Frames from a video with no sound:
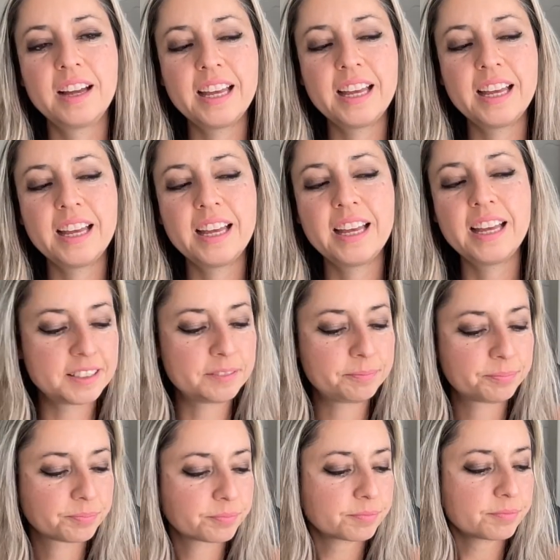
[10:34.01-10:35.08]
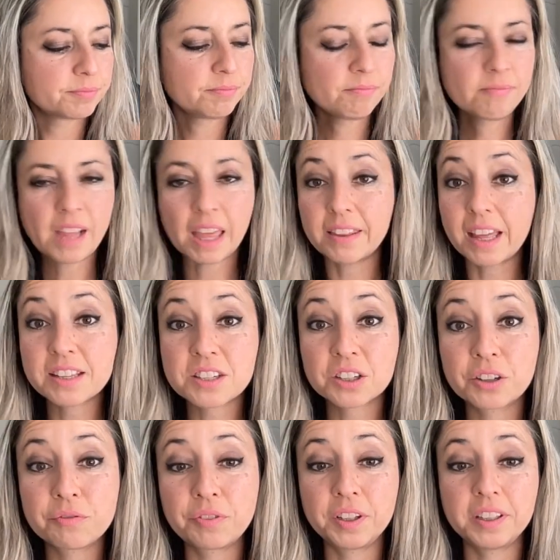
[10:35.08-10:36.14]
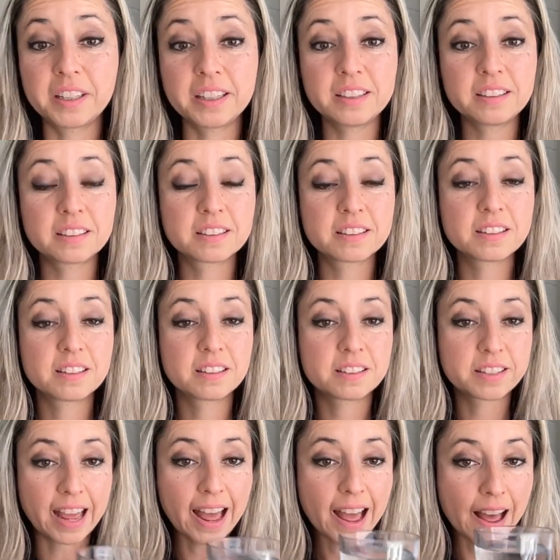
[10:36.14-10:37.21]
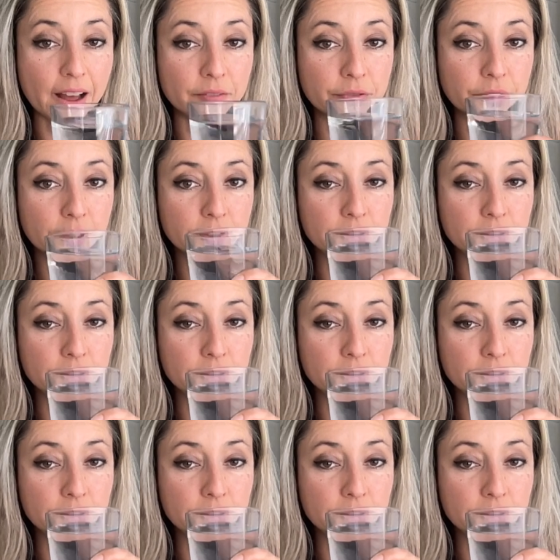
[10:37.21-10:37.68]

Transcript: And that's a good feeling to have,